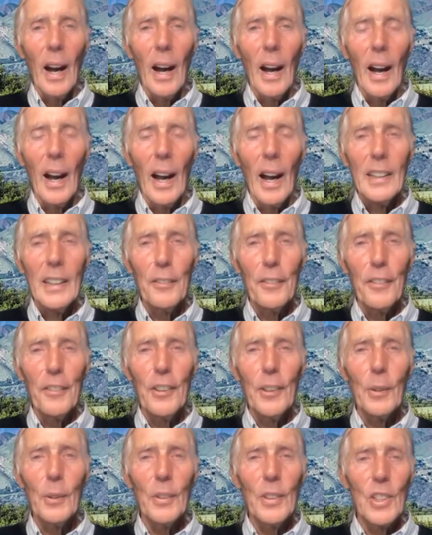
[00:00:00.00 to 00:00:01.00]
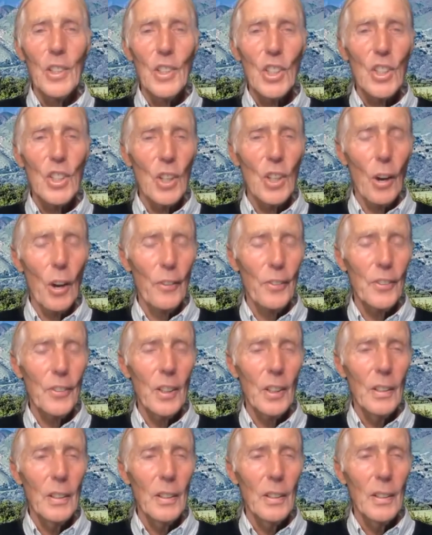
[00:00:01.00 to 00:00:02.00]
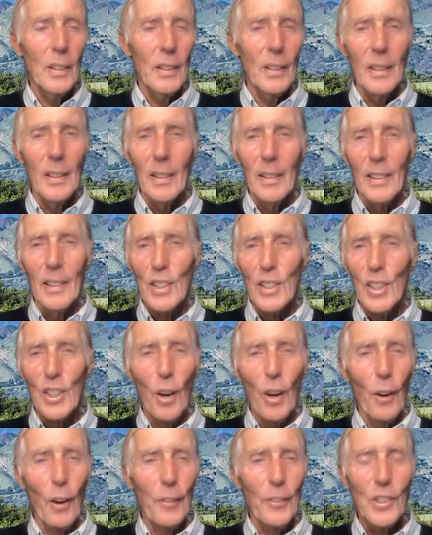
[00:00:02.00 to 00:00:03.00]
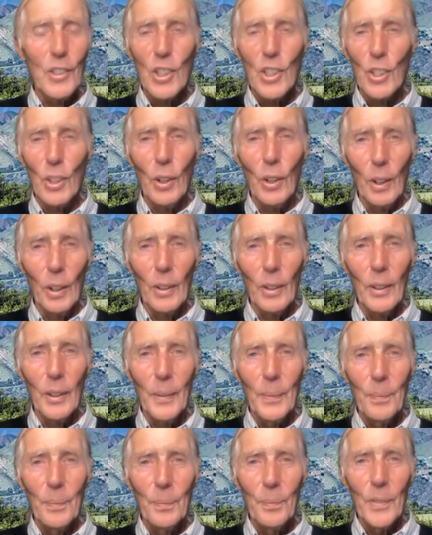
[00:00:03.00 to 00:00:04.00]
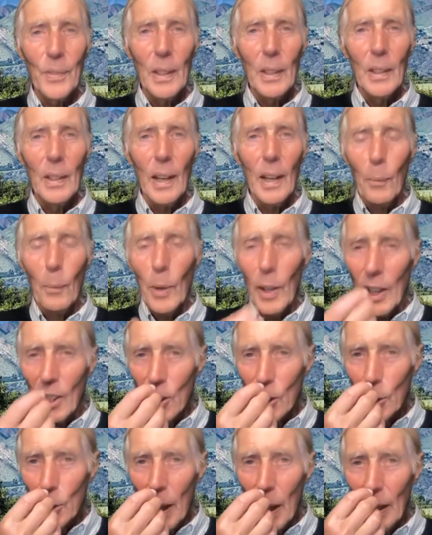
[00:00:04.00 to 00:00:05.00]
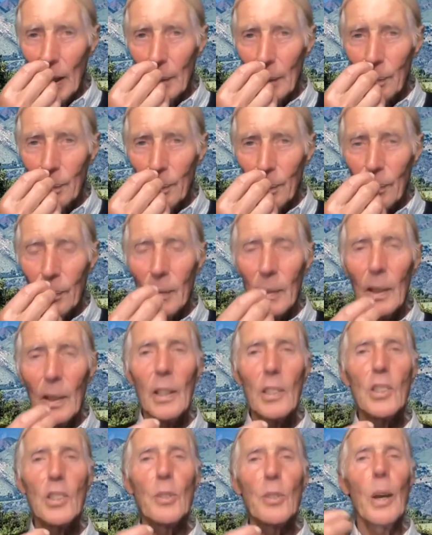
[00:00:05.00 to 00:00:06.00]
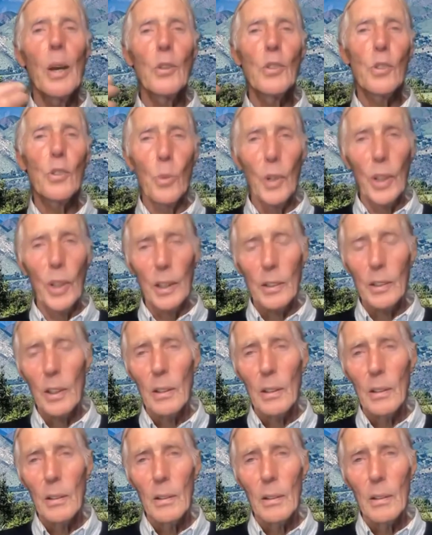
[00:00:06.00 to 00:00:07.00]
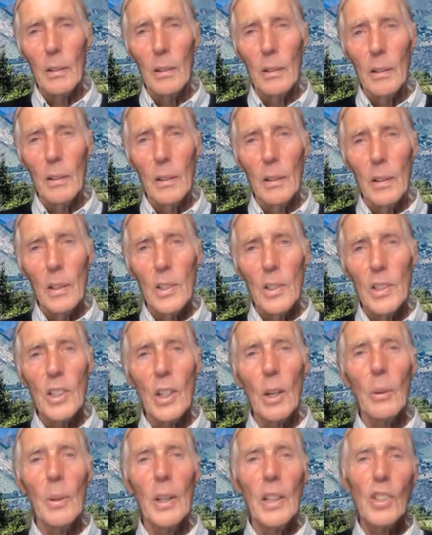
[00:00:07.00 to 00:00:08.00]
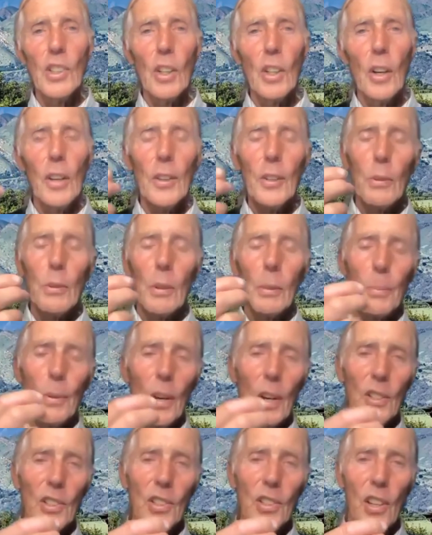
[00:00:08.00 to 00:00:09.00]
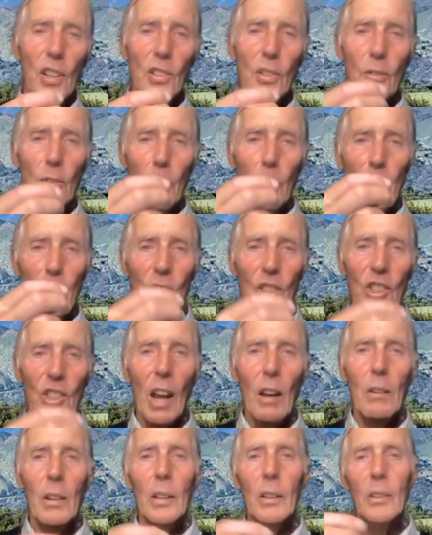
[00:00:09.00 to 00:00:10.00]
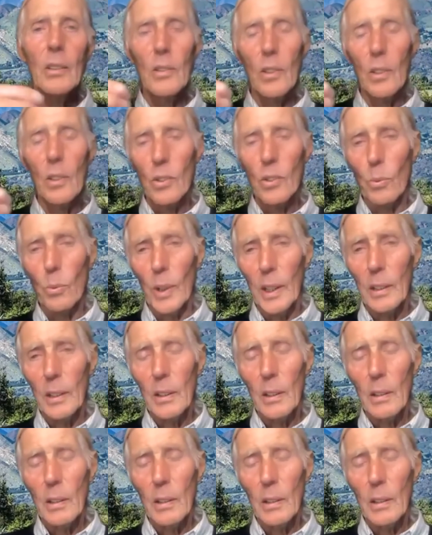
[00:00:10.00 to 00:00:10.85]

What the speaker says: I can feel this soft soil. And when I smell it, it smells sweet. So it's gone through a process from sour to sweet.